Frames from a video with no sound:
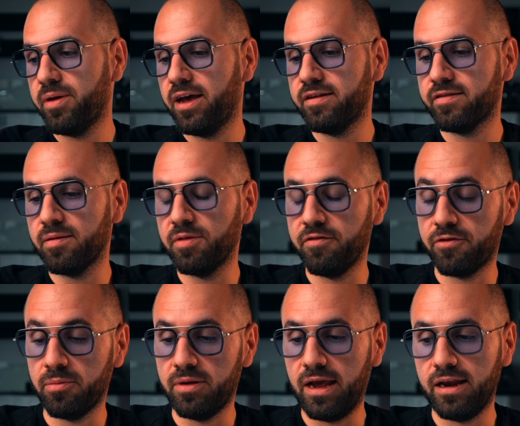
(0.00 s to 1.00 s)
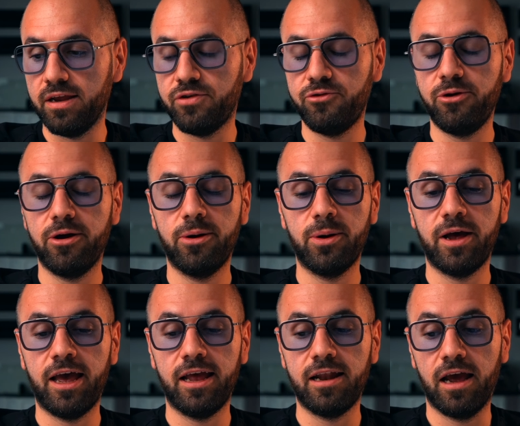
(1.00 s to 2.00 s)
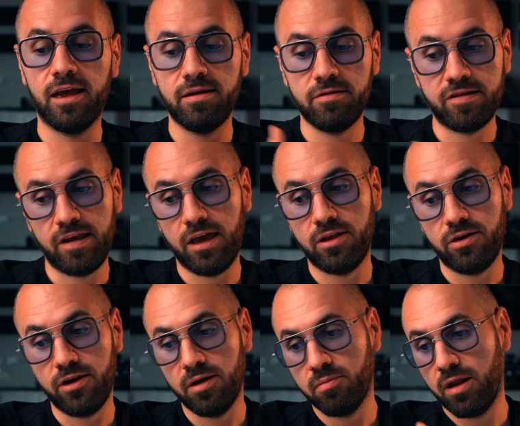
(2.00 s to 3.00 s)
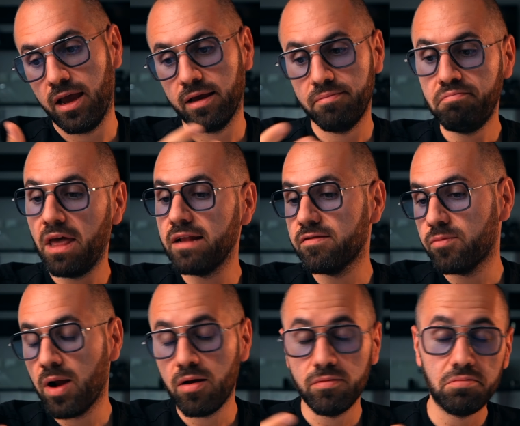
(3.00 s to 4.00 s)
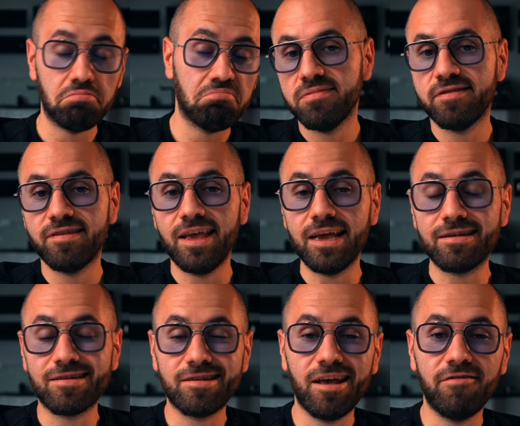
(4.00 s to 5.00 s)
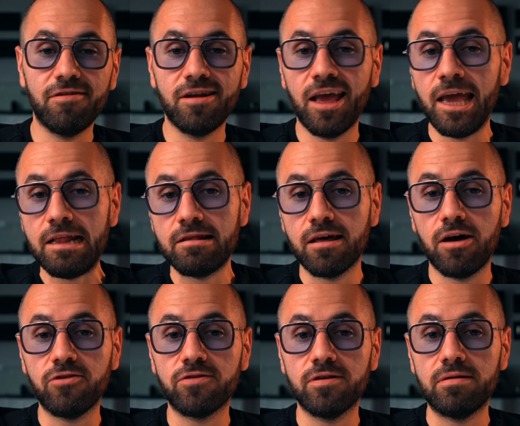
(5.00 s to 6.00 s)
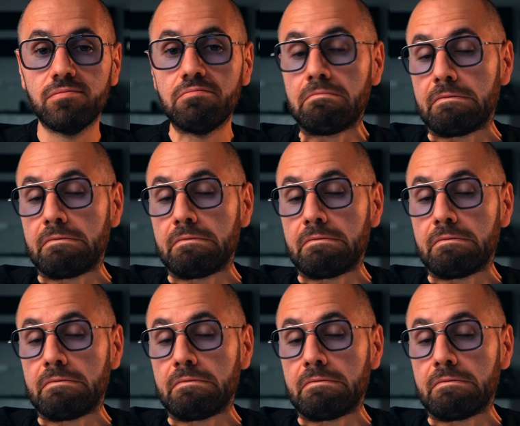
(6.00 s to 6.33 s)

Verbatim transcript: pens, something from Danitrio, and I say to him like, that's around six, seven, eight thousand,